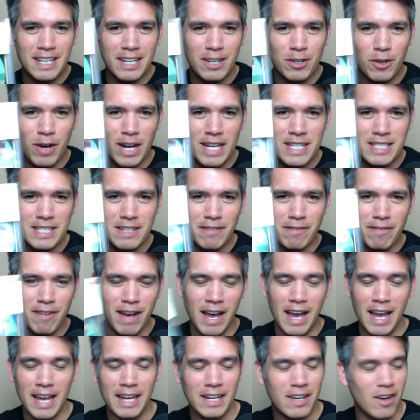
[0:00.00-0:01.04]
crazy
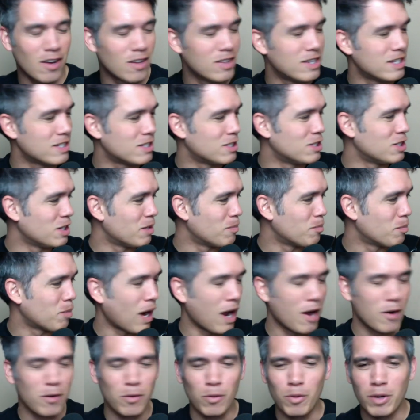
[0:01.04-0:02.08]
find on this Jim
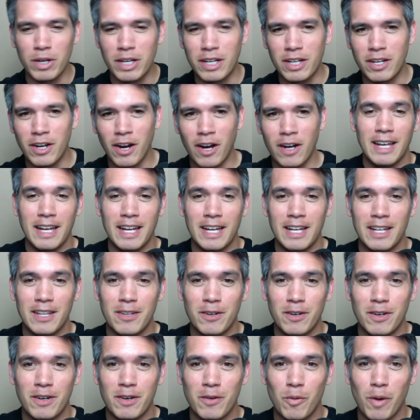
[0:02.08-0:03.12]
Brown rookie card?
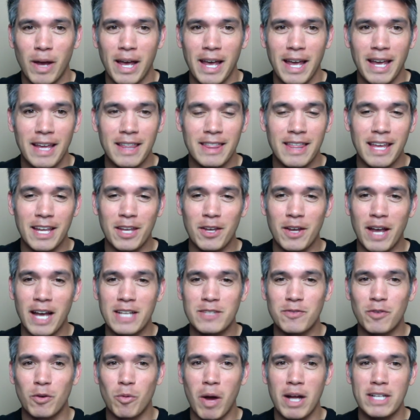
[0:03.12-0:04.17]
Either way, thank you guys
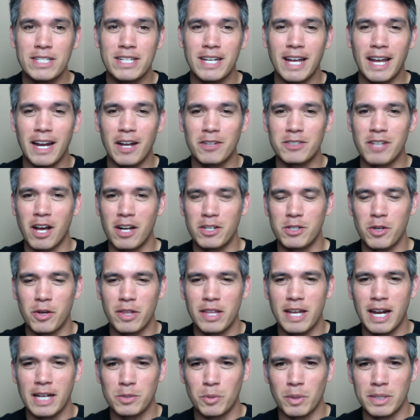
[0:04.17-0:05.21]
for watching, and I'll talk to you on
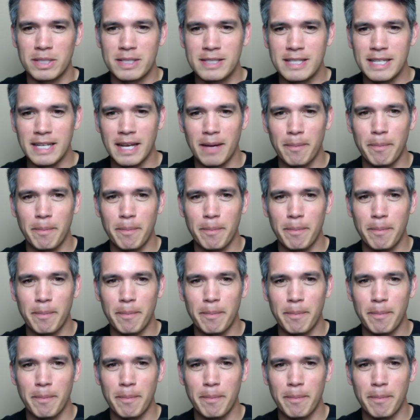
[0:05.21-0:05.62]
the next one. See ya,